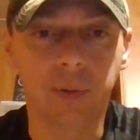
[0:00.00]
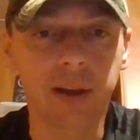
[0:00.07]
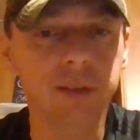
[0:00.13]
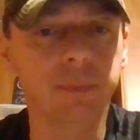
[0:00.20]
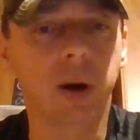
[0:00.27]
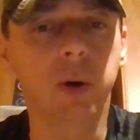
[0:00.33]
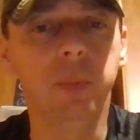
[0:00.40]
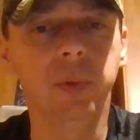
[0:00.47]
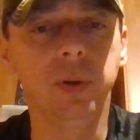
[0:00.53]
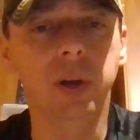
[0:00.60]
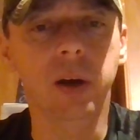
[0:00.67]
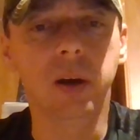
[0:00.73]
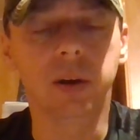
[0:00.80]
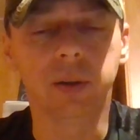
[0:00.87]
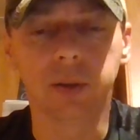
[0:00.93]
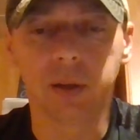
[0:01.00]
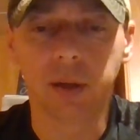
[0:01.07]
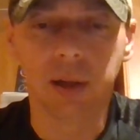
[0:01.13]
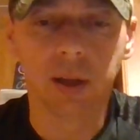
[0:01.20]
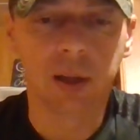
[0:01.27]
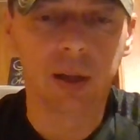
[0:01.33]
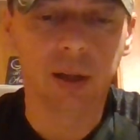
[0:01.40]
That's Pope and Young,
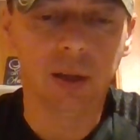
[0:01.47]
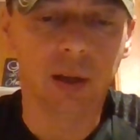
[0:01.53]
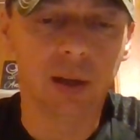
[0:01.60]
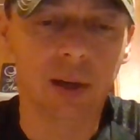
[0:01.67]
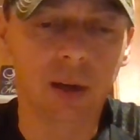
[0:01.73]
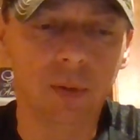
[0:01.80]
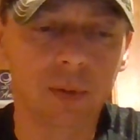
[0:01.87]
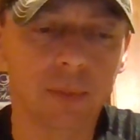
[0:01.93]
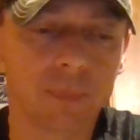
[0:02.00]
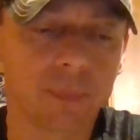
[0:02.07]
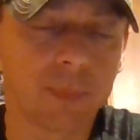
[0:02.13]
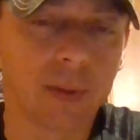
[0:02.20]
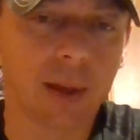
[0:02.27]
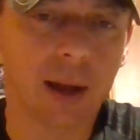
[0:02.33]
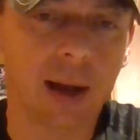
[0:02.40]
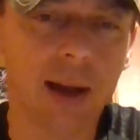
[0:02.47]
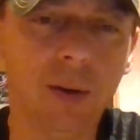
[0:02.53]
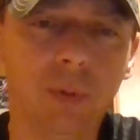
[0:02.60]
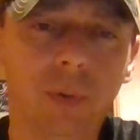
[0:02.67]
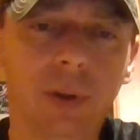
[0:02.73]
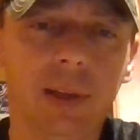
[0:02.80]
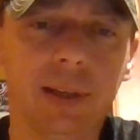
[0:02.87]
you know. I
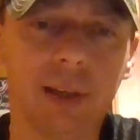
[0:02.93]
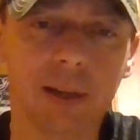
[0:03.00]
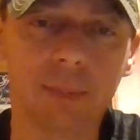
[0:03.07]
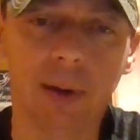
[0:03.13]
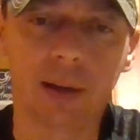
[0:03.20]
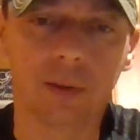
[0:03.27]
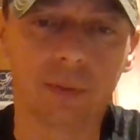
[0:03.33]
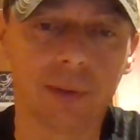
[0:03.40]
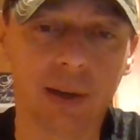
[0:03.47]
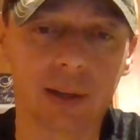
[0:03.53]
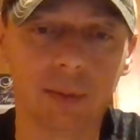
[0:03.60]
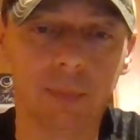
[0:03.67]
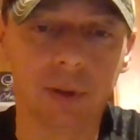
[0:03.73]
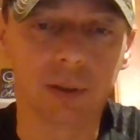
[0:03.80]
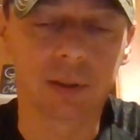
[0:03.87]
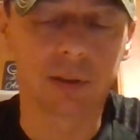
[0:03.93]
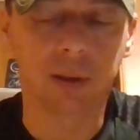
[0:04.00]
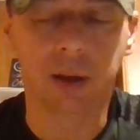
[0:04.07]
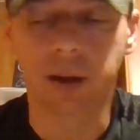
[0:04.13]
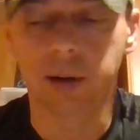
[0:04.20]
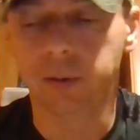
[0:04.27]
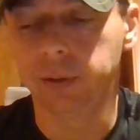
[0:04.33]
don't really care about the record books a
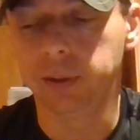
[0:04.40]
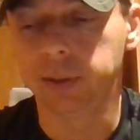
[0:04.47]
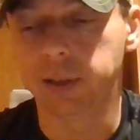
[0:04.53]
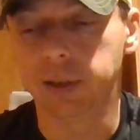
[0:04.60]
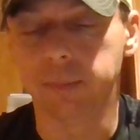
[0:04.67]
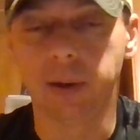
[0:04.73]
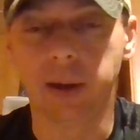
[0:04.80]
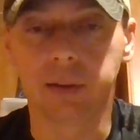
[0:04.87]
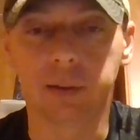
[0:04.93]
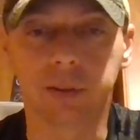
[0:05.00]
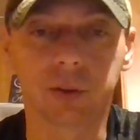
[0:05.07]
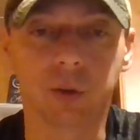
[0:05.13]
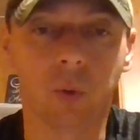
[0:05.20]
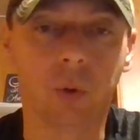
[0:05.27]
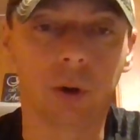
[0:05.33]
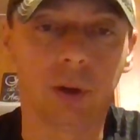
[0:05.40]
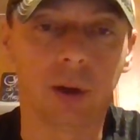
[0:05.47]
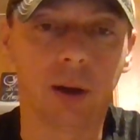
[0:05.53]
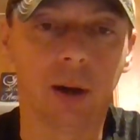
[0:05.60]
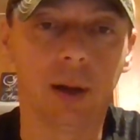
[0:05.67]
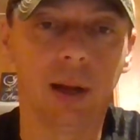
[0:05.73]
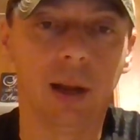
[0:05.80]
lot. I don't really care about the score a
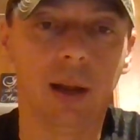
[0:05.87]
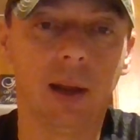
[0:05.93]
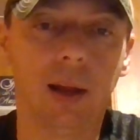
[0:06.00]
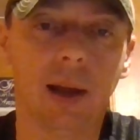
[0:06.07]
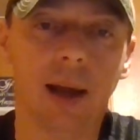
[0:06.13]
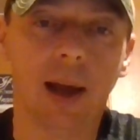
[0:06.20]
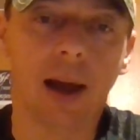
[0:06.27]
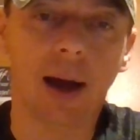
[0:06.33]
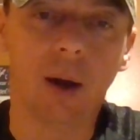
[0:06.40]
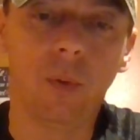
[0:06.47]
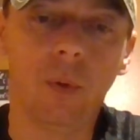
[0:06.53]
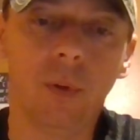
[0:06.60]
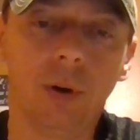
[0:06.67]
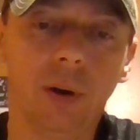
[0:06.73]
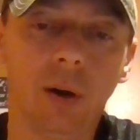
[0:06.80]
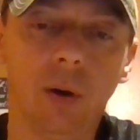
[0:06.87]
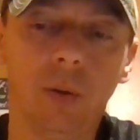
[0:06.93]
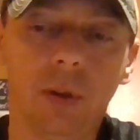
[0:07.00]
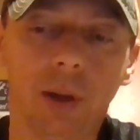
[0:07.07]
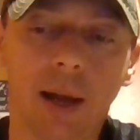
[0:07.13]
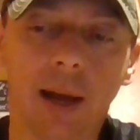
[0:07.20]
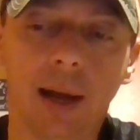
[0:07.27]
lot. I want to know
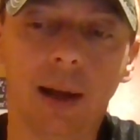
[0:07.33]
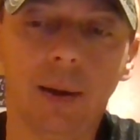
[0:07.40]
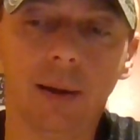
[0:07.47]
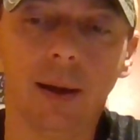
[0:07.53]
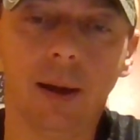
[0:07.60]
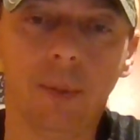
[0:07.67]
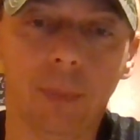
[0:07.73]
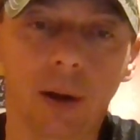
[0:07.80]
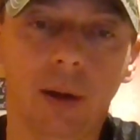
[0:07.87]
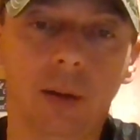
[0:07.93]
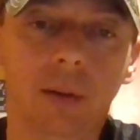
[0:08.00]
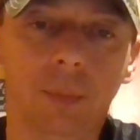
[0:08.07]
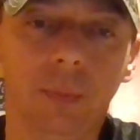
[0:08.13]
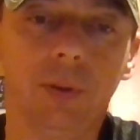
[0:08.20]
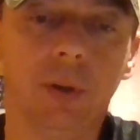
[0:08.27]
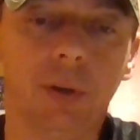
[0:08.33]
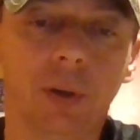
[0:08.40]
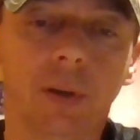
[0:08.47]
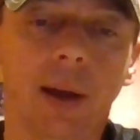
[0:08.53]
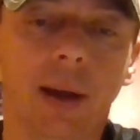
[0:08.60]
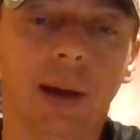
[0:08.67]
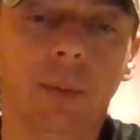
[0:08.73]
that I am hunting a
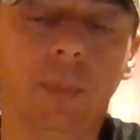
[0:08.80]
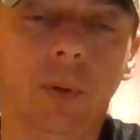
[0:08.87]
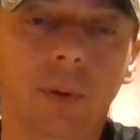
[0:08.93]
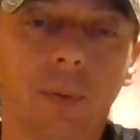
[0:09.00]
mature animal.